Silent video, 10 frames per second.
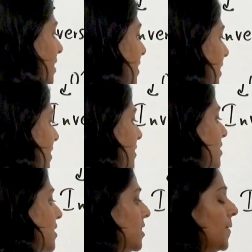like
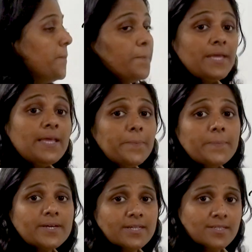the
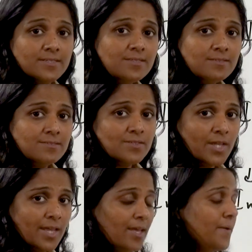people,
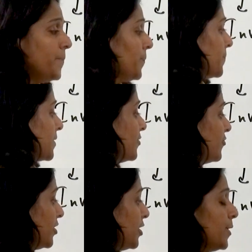okay,
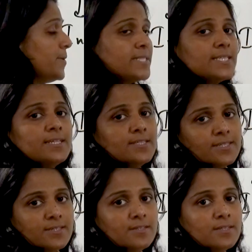reducing
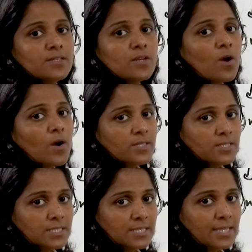the
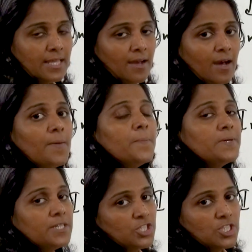quantity they are
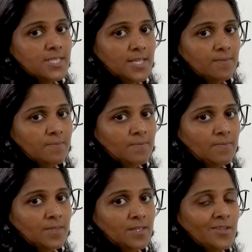purchasing.
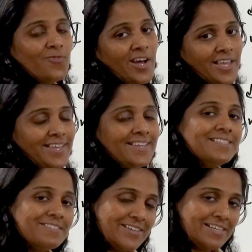Why?
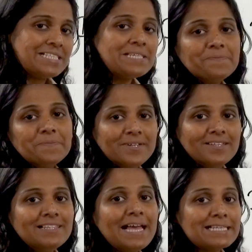It's very
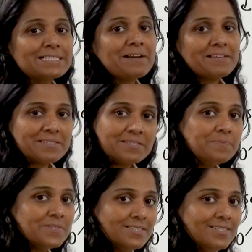simple. As
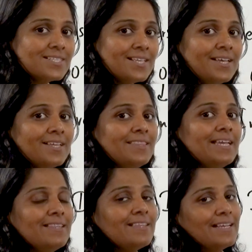customers,
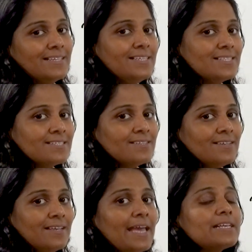then that is
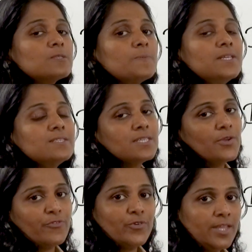
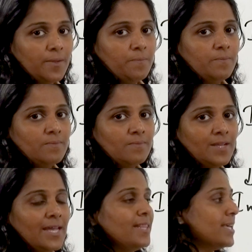expensive for them,
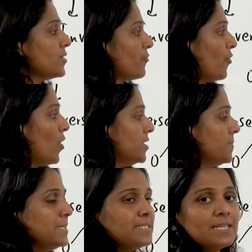right? Their
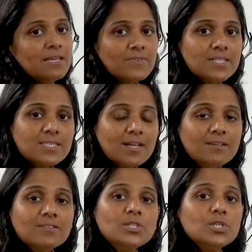affordability levels
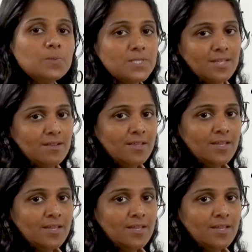are reducing.